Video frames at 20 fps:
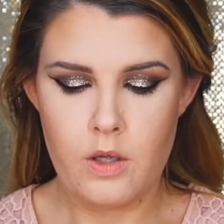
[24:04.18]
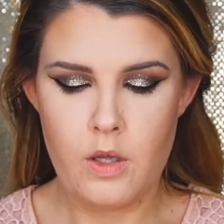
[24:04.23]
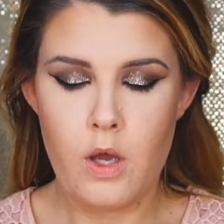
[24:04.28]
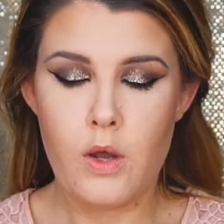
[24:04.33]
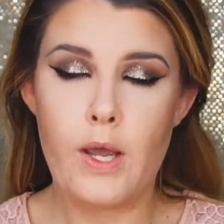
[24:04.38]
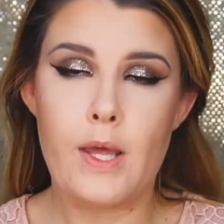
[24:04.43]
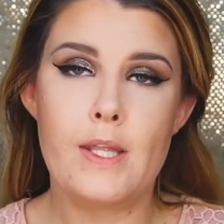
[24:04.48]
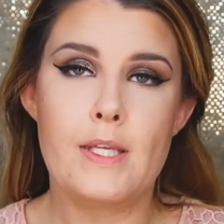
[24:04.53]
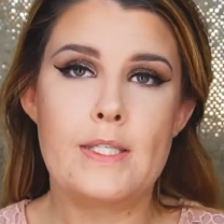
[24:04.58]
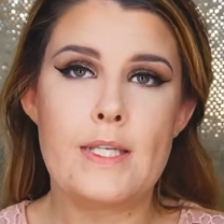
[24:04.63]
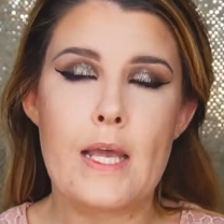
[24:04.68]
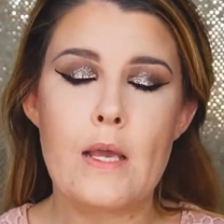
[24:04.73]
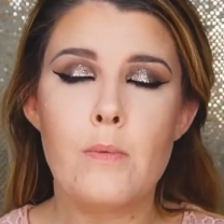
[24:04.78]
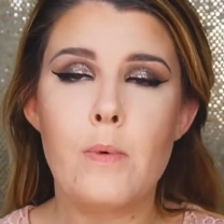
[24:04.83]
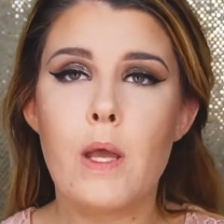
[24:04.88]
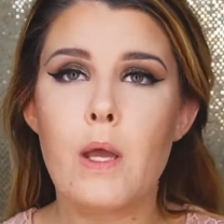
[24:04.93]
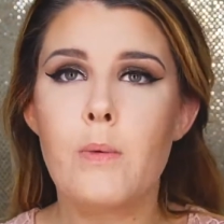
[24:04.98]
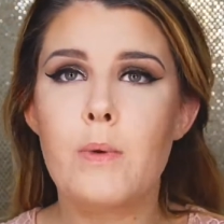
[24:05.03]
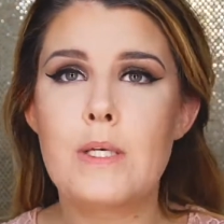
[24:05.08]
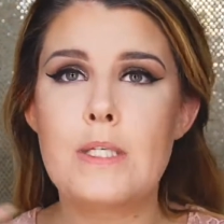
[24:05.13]
Okay, the same way
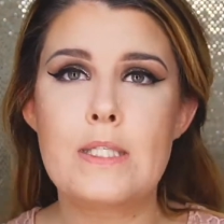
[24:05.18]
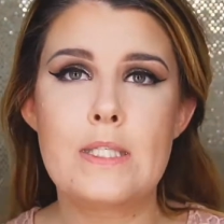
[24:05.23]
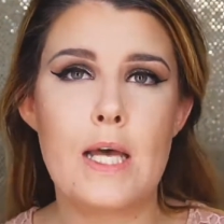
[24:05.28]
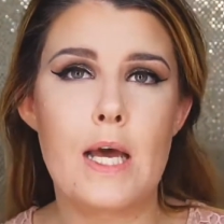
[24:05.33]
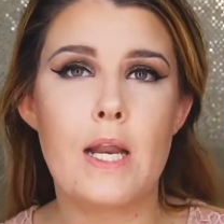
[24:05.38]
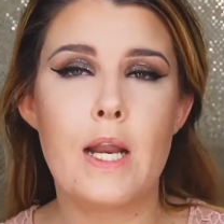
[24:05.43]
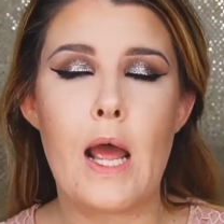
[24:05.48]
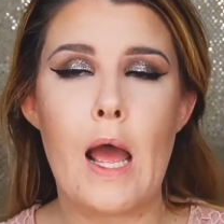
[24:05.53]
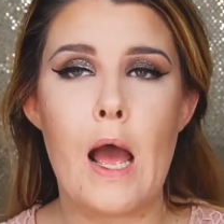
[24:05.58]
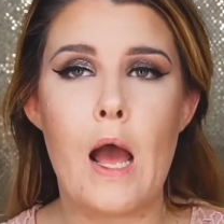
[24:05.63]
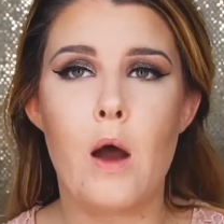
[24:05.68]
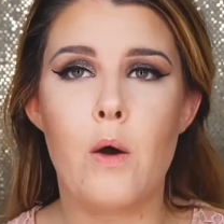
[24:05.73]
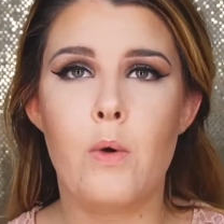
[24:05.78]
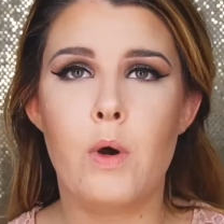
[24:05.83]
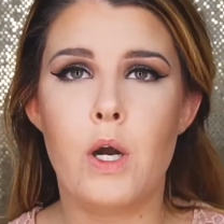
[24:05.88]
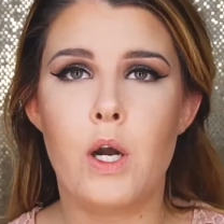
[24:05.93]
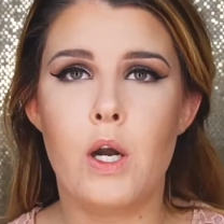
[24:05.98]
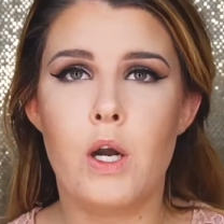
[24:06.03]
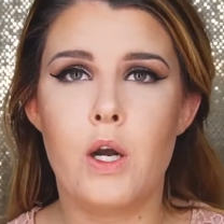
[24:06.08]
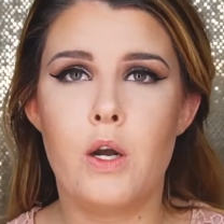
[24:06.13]
we set
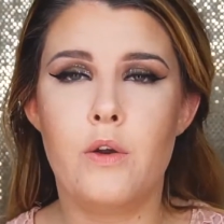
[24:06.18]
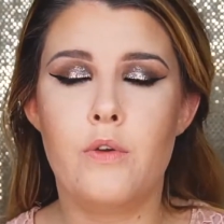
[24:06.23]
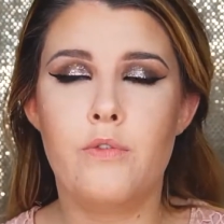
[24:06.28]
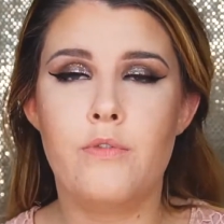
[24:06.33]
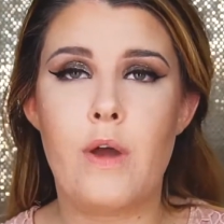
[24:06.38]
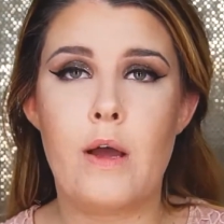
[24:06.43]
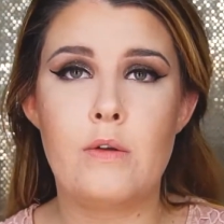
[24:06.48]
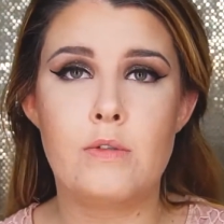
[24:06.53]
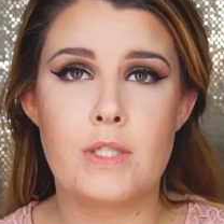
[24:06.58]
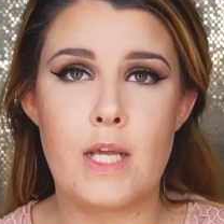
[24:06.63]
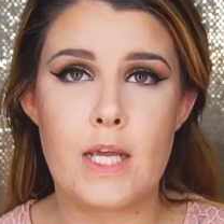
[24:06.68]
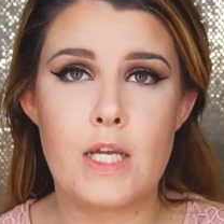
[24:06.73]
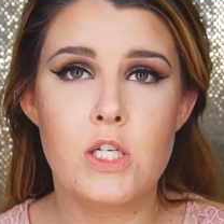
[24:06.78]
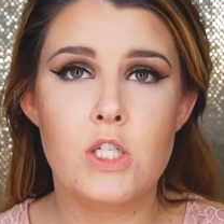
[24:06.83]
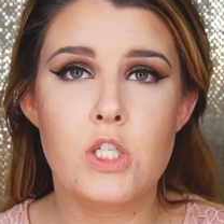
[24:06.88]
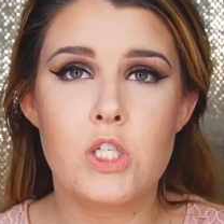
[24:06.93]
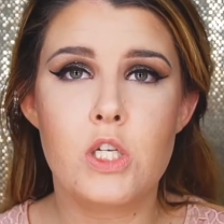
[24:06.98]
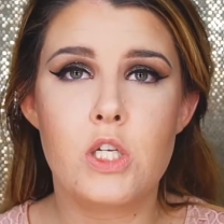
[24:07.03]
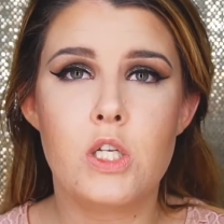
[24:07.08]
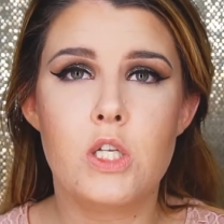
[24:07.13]
our
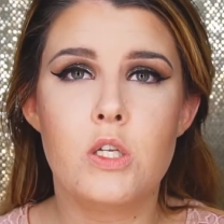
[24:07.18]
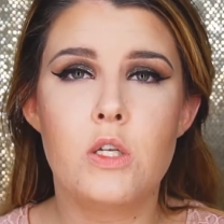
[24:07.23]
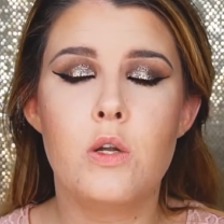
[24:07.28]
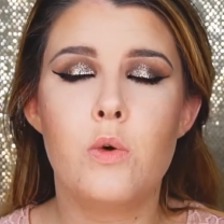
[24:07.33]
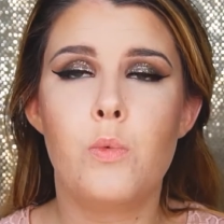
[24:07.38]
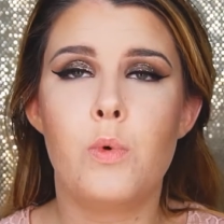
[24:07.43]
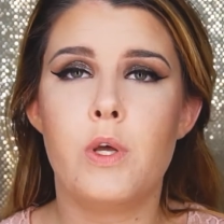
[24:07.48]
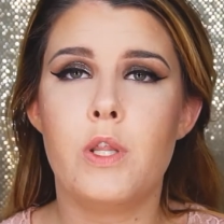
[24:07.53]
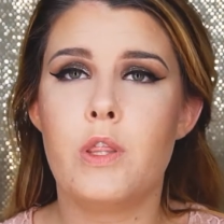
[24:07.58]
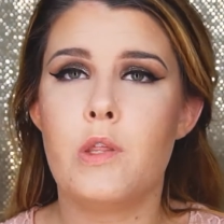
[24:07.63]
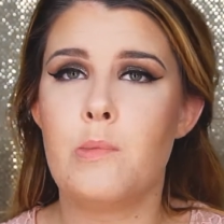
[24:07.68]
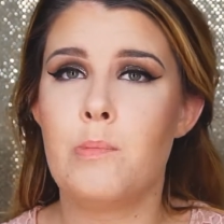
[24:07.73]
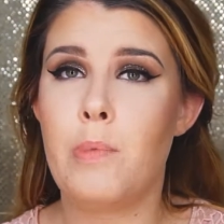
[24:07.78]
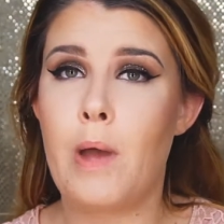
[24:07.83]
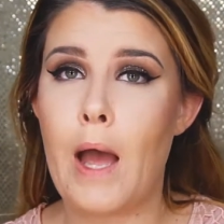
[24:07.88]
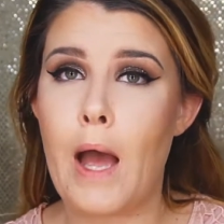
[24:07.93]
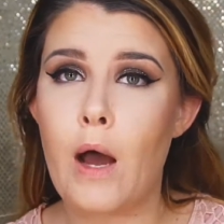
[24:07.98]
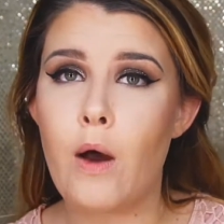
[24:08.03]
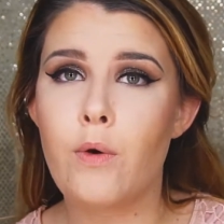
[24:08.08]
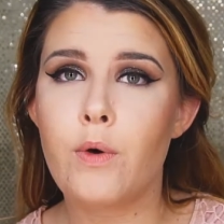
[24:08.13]
foundation with the
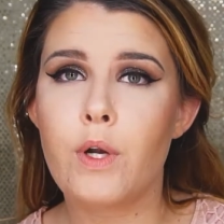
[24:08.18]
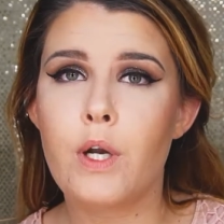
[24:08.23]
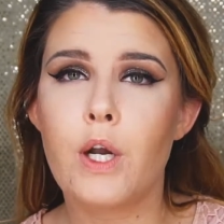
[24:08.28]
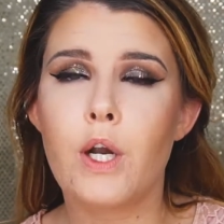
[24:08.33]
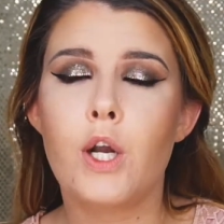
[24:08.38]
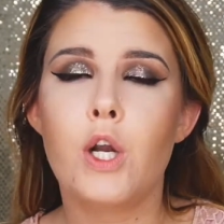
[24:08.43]
powder,